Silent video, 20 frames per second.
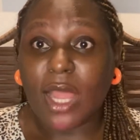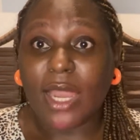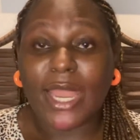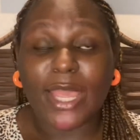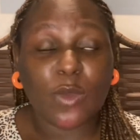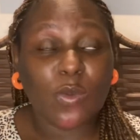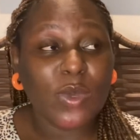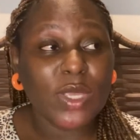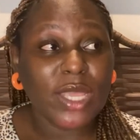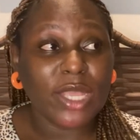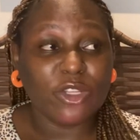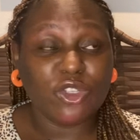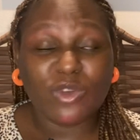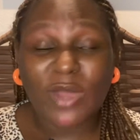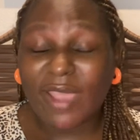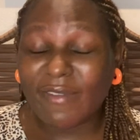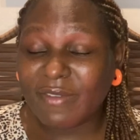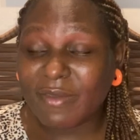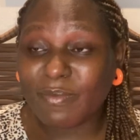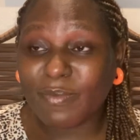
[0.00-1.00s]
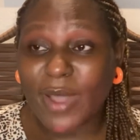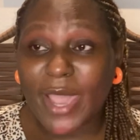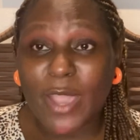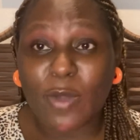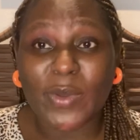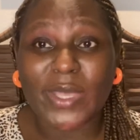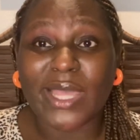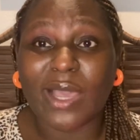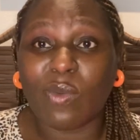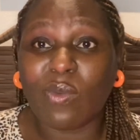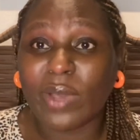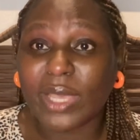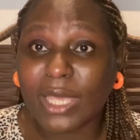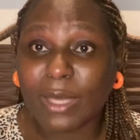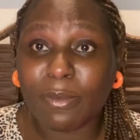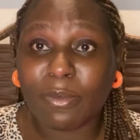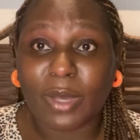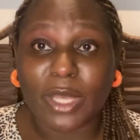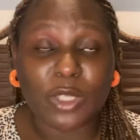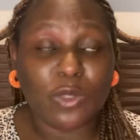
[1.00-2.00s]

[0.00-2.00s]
Like when you're driving by, when you're walking by,